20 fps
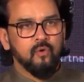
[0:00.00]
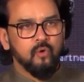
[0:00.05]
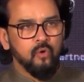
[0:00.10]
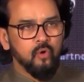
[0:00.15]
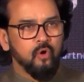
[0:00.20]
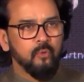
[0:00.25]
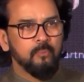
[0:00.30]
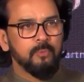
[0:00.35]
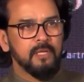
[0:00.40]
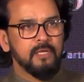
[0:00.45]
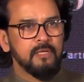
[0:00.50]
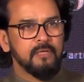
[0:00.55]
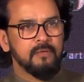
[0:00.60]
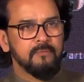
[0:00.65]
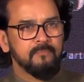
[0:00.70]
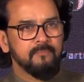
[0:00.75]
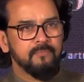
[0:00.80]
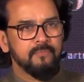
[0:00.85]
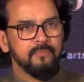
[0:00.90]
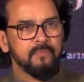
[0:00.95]

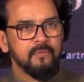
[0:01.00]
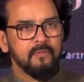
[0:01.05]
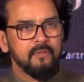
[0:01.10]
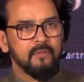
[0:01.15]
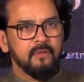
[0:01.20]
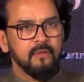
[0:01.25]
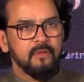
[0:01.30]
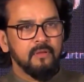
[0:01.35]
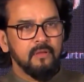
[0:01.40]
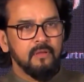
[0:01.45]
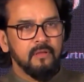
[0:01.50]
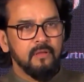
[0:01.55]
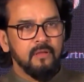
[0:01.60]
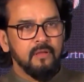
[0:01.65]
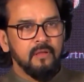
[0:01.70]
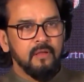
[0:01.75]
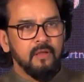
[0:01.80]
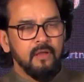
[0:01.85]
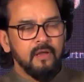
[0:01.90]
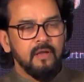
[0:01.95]
globally,
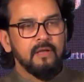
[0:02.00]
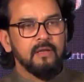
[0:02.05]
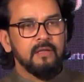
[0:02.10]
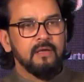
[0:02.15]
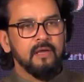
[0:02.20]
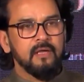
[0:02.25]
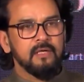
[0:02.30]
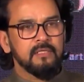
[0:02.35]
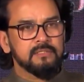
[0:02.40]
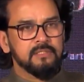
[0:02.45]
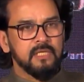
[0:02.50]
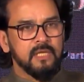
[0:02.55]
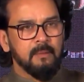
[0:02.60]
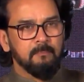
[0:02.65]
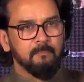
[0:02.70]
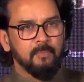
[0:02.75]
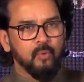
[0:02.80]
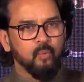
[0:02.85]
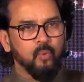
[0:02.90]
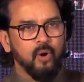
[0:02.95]
India is the
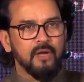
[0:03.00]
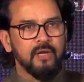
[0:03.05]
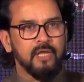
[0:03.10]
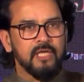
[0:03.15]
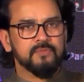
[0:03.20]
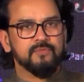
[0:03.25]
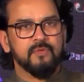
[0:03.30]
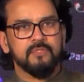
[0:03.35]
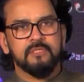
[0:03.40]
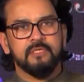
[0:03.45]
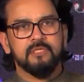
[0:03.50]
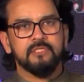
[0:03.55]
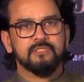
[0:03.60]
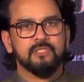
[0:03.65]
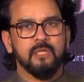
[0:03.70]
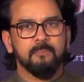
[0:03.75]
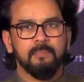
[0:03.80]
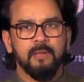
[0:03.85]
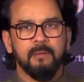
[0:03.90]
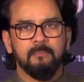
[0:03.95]
number 1 as far as the
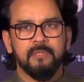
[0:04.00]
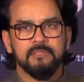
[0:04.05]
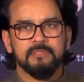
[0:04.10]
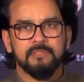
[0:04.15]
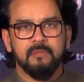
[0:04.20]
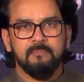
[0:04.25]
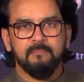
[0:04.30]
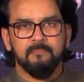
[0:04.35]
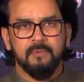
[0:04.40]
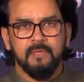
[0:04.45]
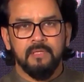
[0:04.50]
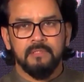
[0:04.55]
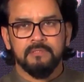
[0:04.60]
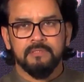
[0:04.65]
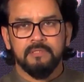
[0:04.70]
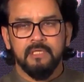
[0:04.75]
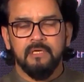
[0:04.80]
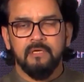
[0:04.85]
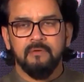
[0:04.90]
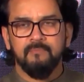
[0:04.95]
digital payments are
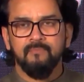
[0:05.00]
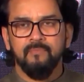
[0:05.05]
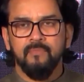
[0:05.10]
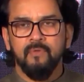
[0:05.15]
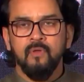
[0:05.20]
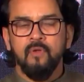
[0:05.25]
concerned.